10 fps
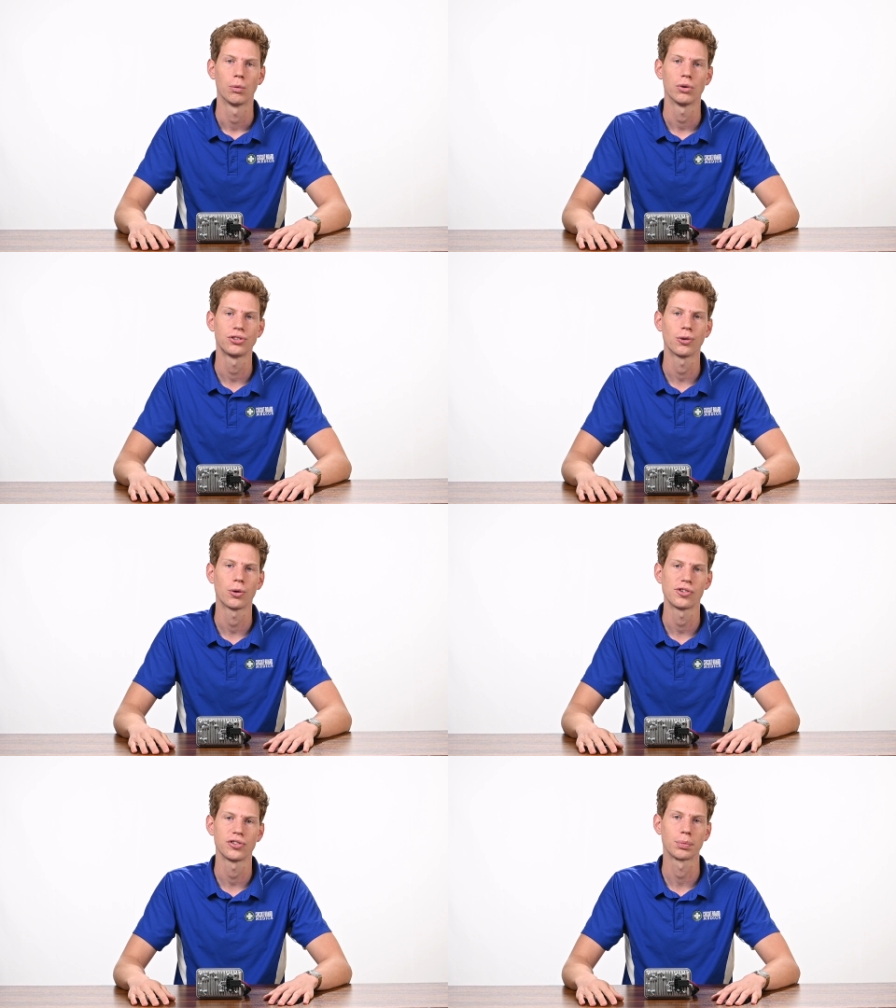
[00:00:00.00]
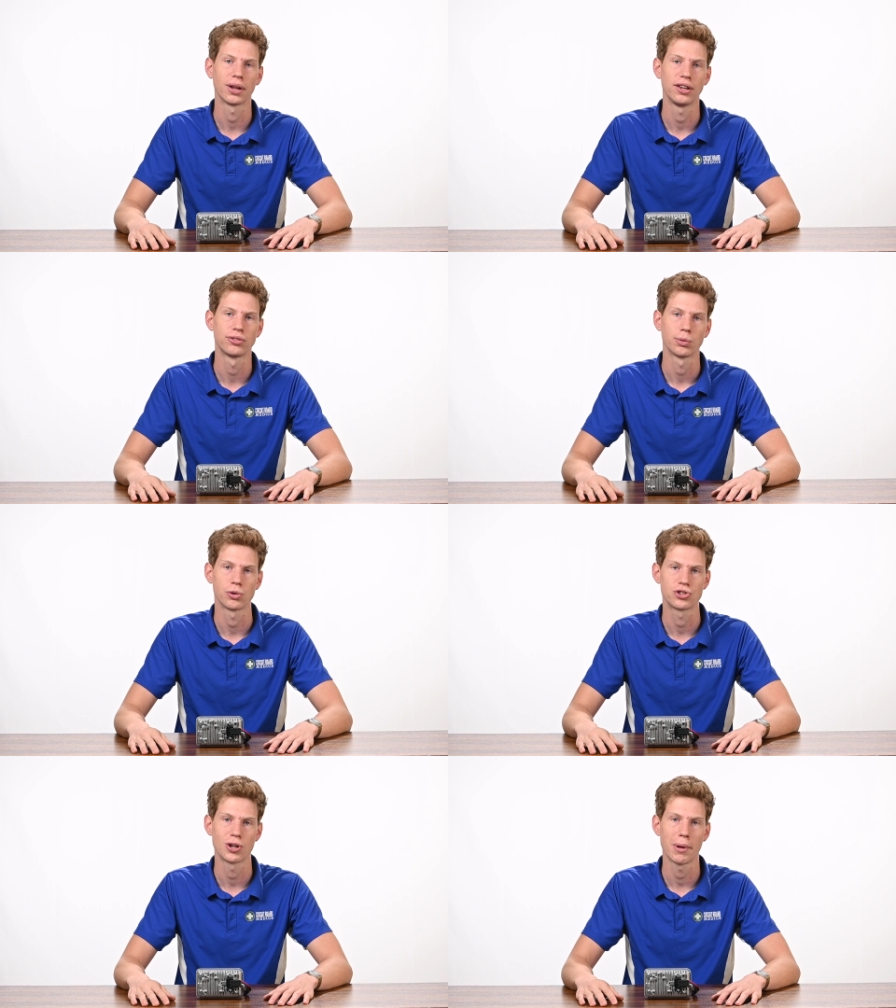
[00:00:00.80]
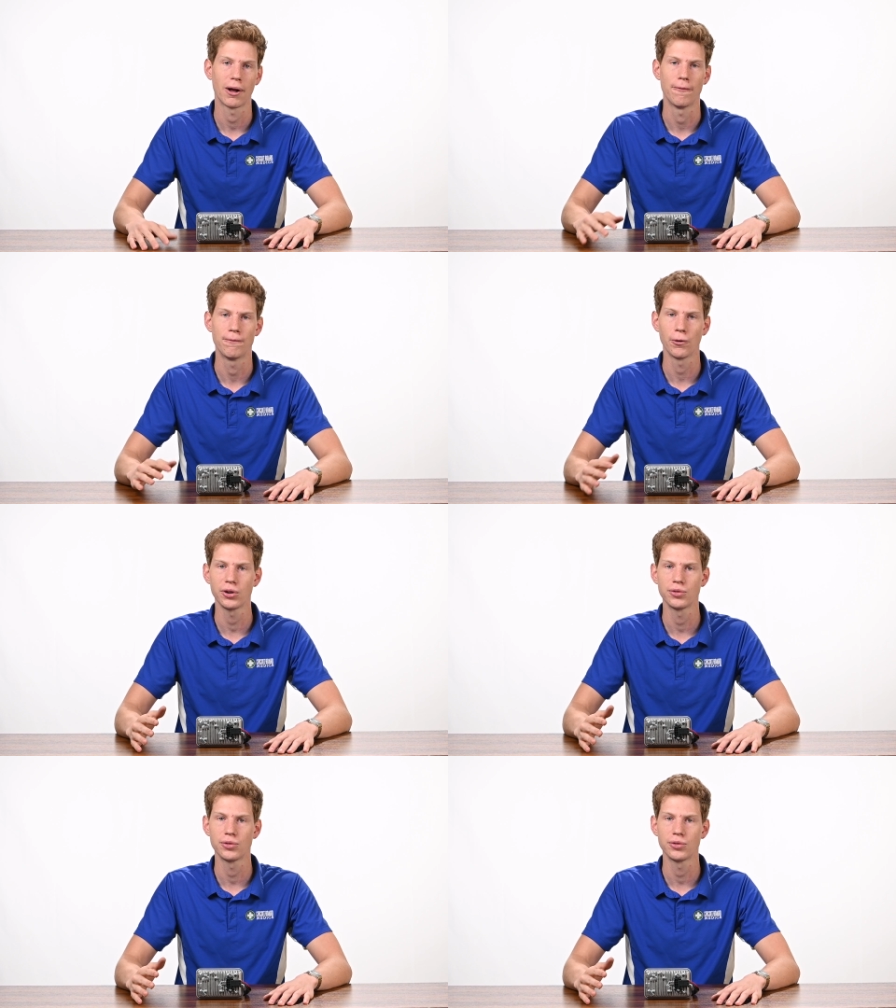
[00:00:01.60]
Once your order is placed, we'll ship out a fully